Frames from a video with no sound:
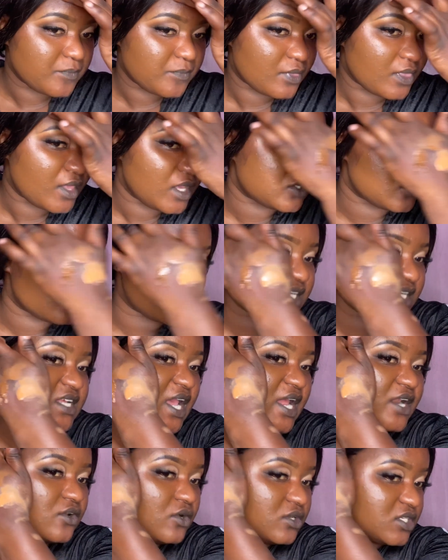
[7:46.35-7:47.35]
so that I
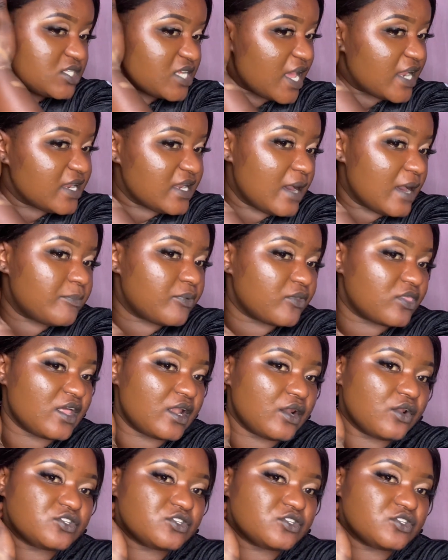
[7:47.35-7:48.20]
don't end up with a lot